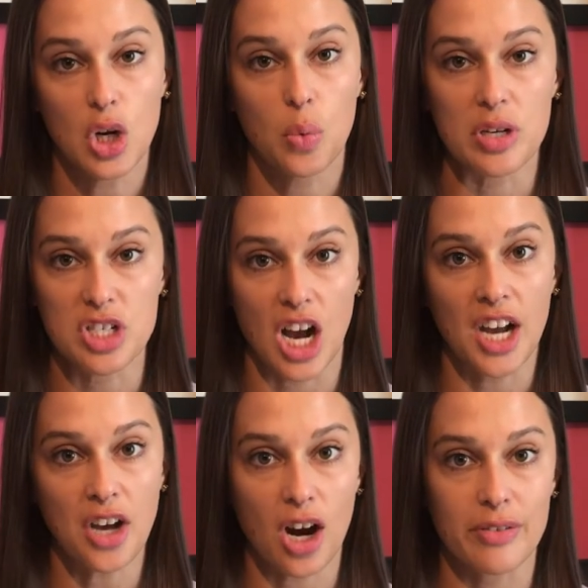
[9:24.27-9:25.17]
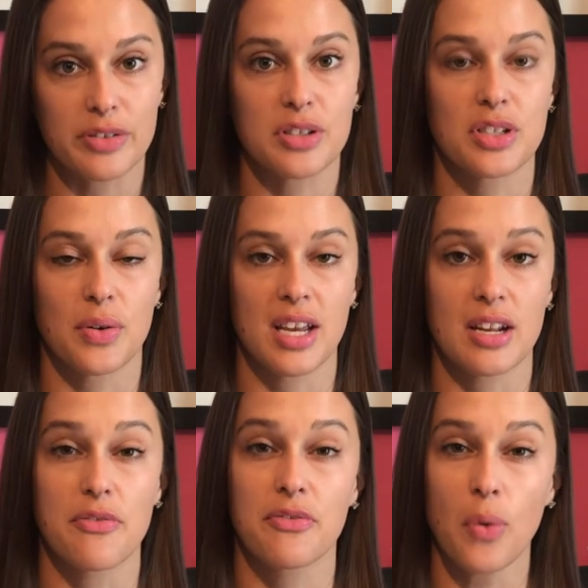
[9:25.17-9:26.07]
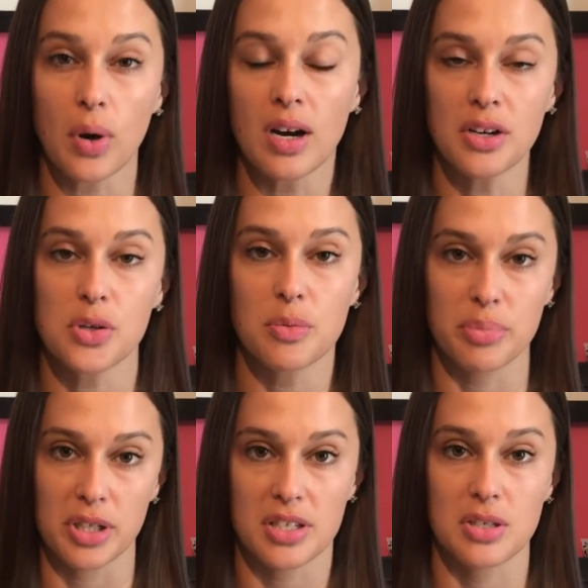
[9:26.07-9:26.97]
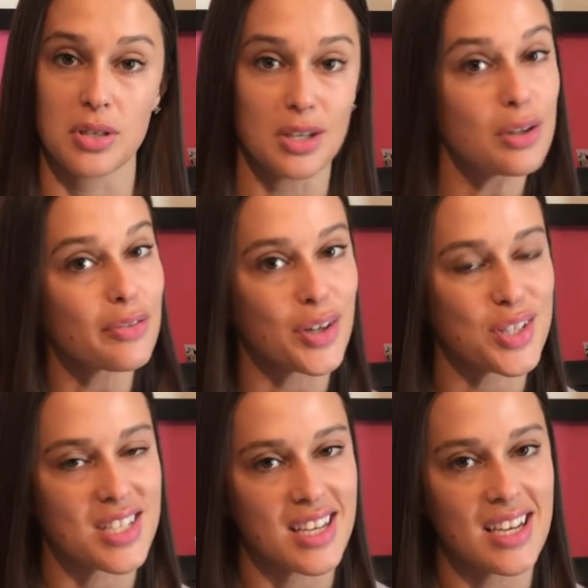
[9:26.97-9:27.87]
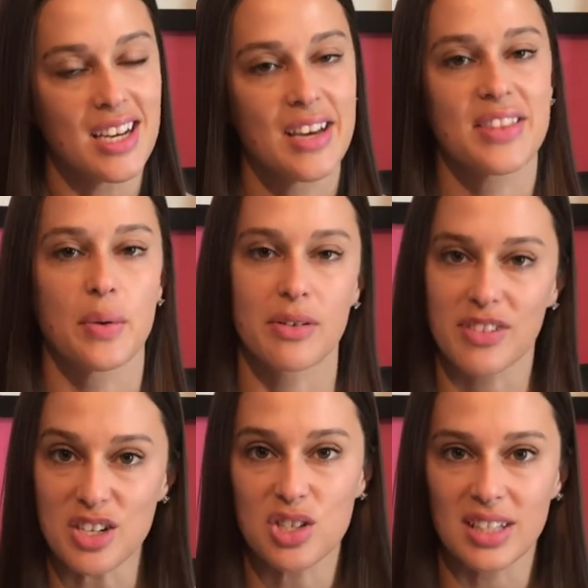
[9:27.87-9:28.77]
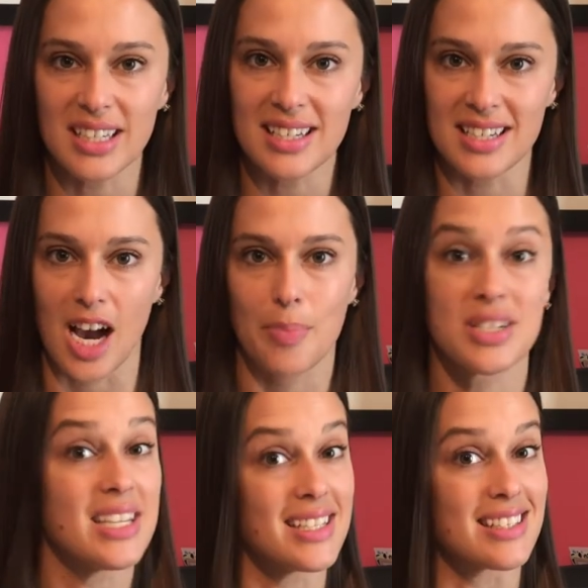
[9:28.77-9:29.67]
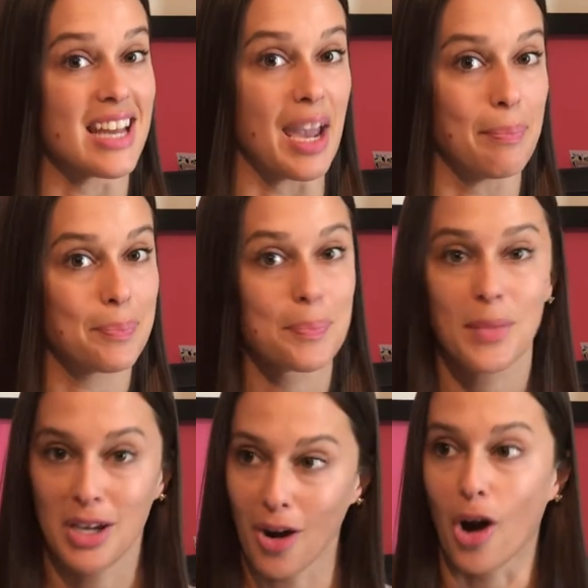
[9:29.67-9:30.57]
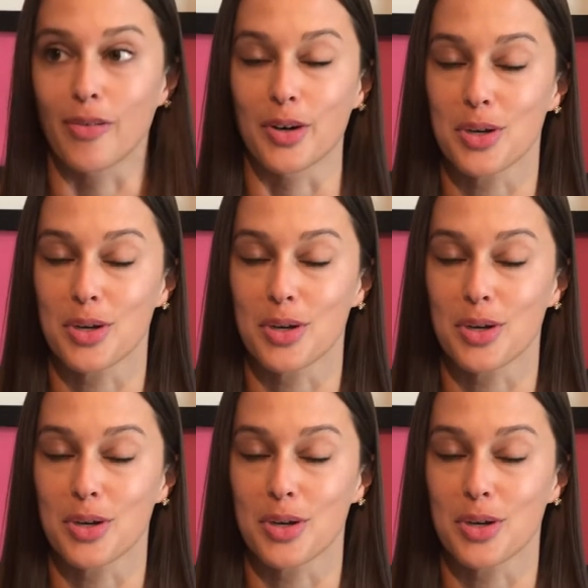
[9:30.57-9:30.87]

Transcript: when John Harvard donated 400 books to the university that would eventually adopt his name, Harvard